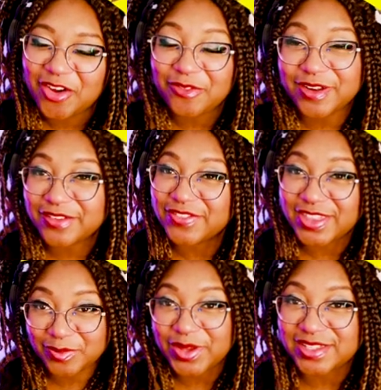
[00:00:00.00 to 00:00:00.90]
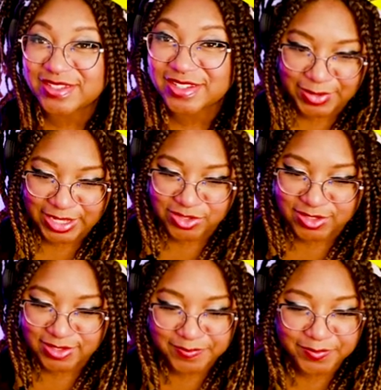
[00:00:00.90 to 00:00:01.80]
one of the best
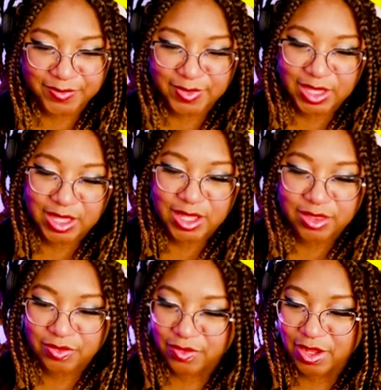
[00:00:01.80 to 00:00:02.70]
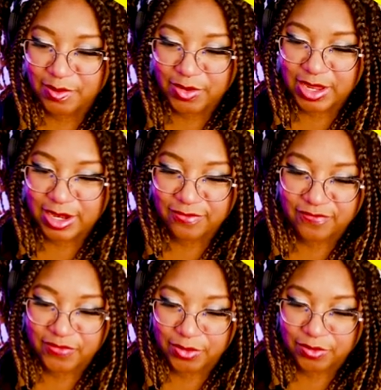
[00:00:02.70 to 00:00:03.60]
badges. Throw a hammer at a
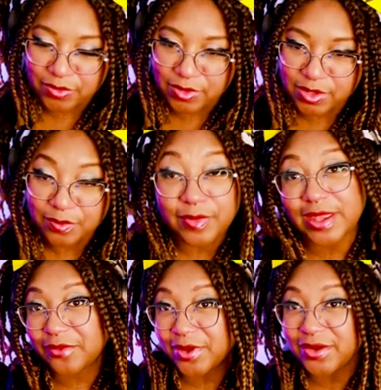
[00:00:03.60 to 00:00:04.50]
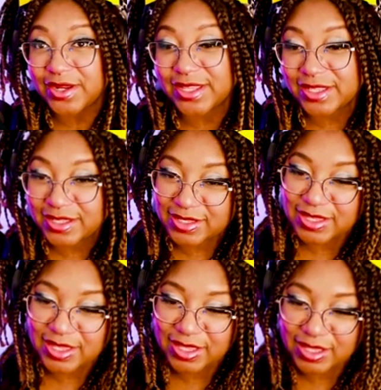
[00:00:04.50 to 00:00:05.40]
foe, no matter where it is.